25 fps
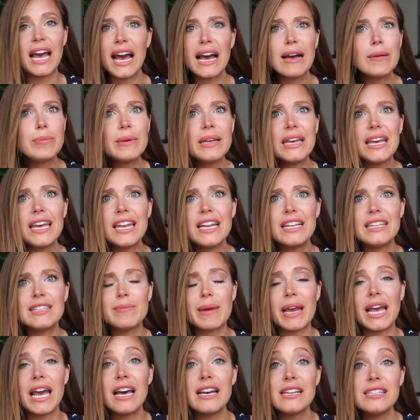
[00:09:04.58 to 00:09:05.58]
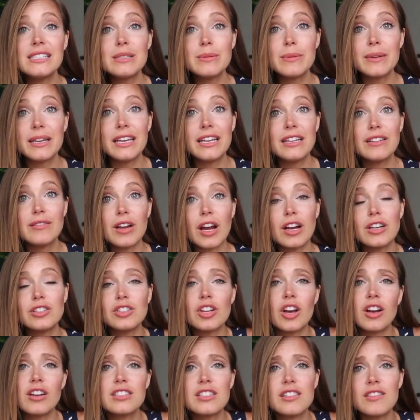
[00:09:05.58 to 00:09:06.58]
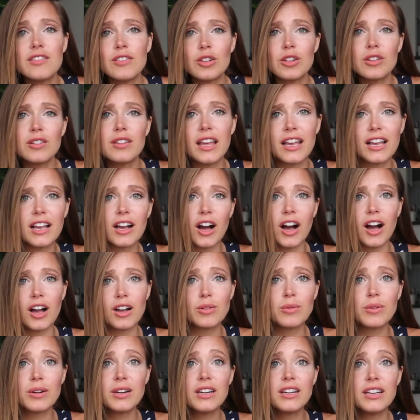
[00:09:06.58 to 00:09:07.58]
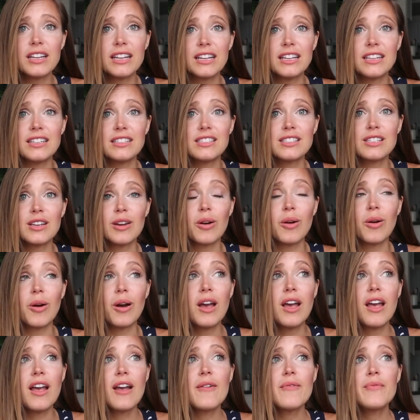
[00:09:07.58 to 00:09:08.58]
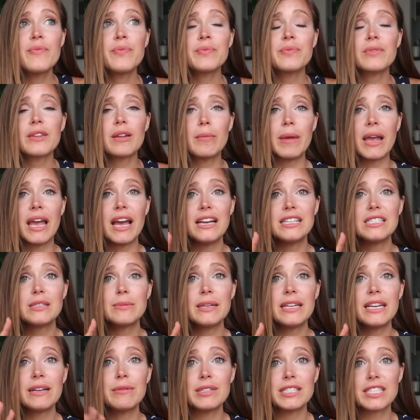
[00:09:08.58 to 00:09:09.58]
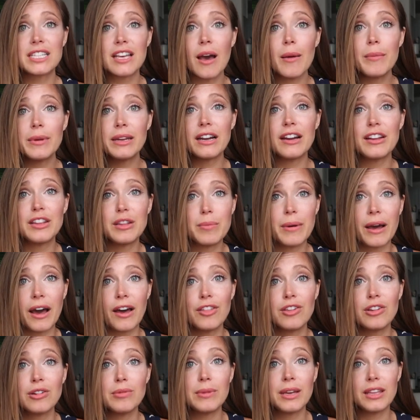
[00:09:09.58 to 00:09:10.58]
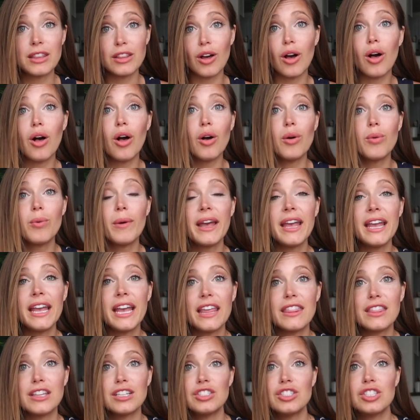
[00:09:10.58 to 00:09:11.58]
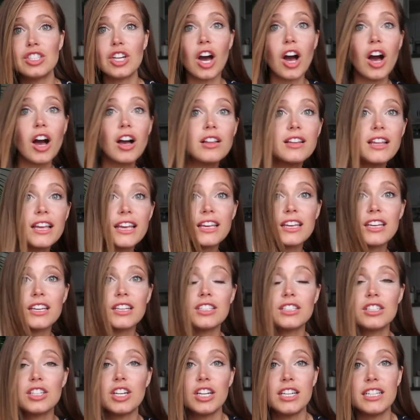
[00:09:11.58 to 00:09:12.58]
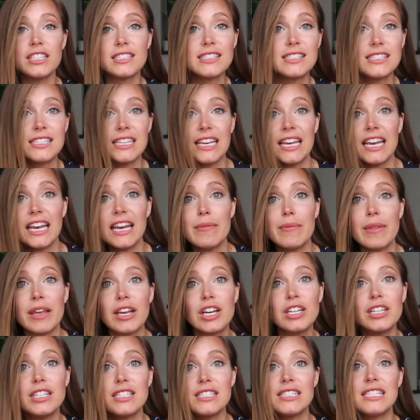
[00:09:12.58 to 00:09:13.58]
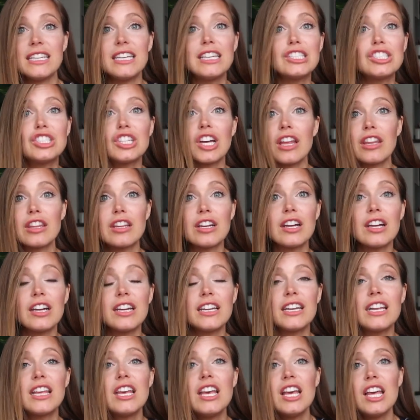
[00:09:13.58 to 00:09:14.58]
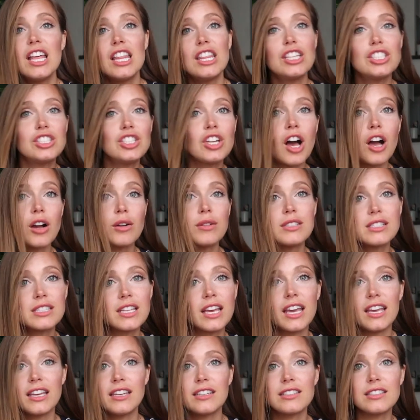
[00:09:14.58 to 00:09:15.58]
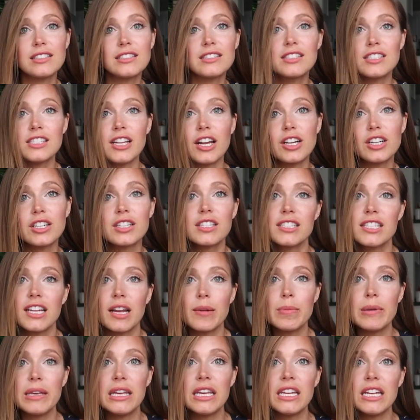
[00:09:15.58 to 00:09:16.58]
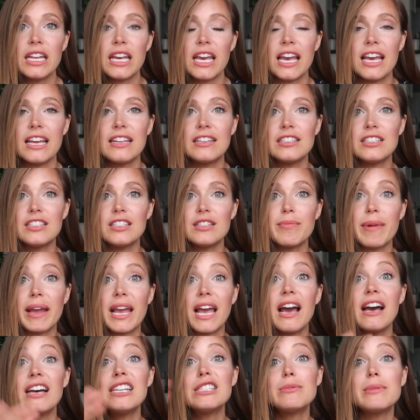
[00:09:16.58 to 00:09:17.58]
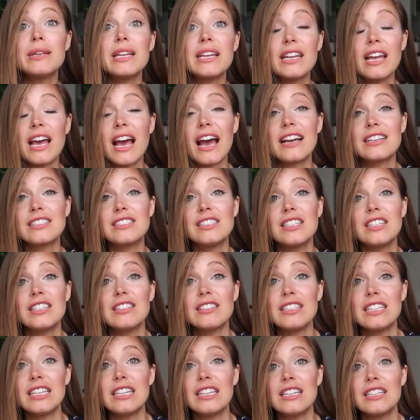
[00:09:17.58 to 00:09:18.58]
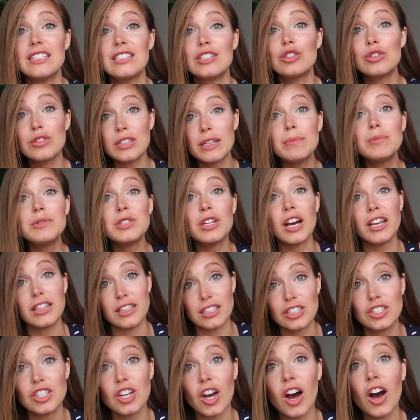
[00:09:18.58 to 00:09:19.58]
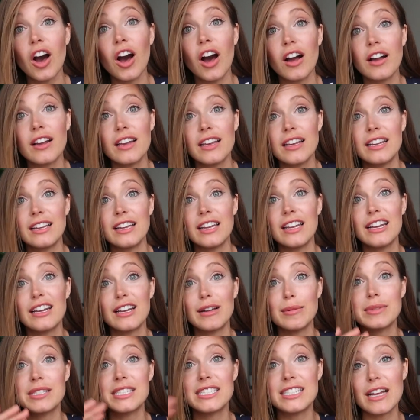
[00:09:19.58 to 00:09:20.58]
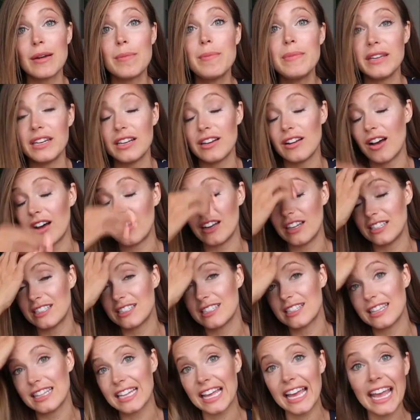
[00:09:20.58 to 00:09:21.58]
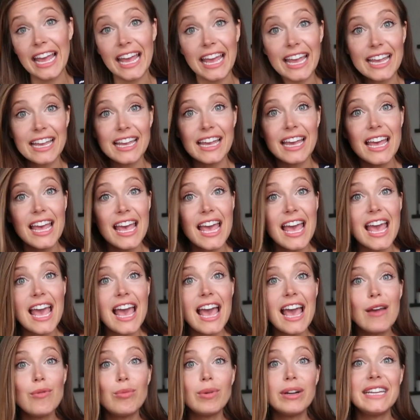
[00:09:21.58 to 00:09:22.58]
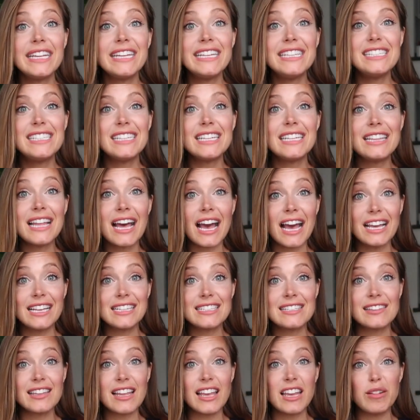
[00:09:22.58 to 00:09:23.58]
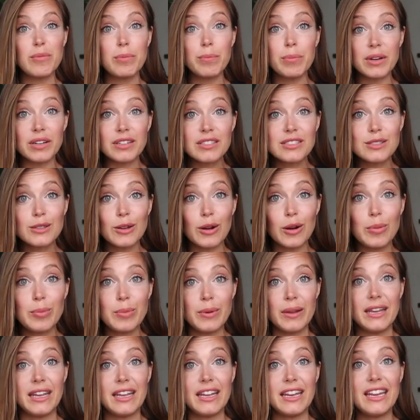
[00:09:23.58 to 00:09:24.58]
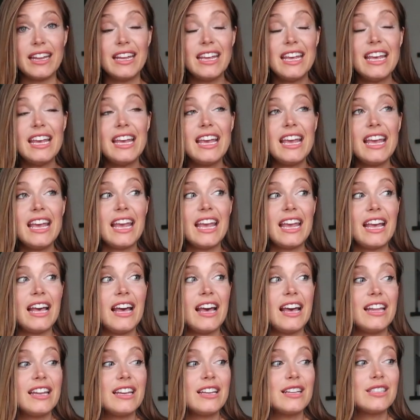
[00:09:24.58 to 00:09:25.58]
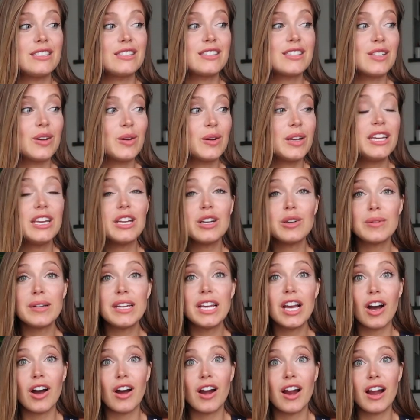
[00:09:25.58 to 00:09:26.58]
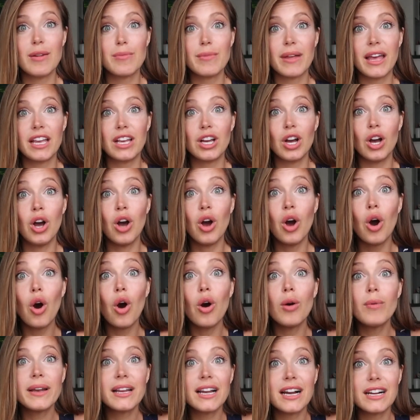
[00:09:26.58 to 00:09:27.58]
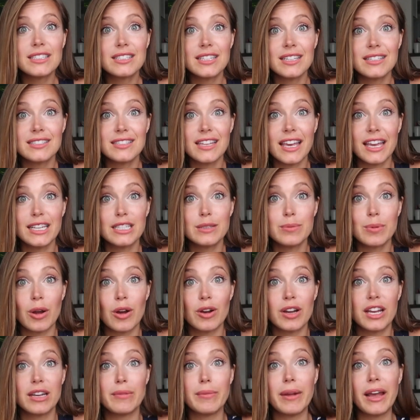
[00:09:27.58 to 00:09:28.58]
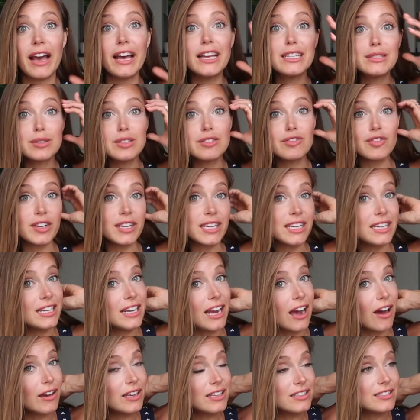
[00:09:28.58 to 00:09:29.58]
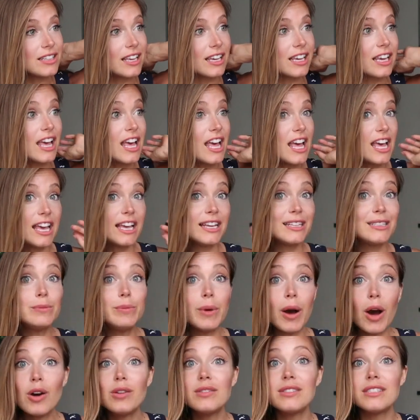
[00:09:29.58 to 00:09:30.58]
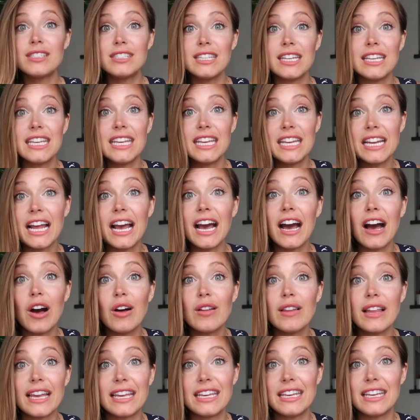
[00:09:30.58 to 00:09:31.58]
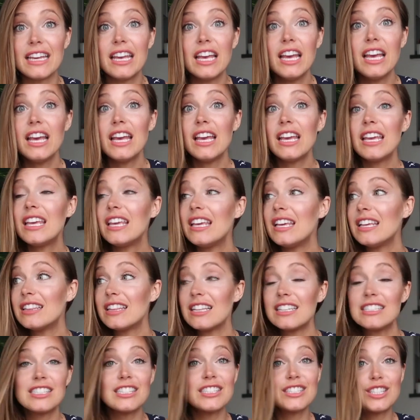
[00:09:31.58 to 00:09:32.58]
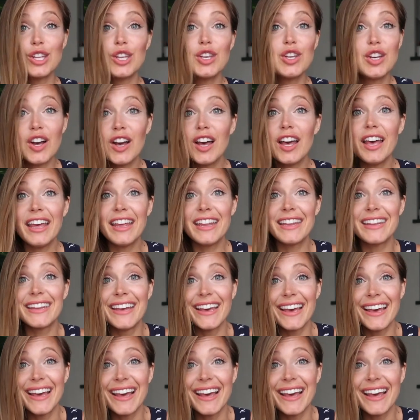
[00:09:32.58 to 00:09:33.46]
happened? And my husband, our dog's a little like awkward, and so my husband was coming out of the bathroom in the hallway, and the dog like couldn't see him, they couldn't see each other, and the dog was like stutter stepping, and my husband accidentally tripped on the dog and ended up stepping on his leg, and when he did that, his leg burst open, and so here we are. I'm like, oh my gosh, his leg's broken. My husband's freaking out. He's like, his bone's sticking out, like this isn't good.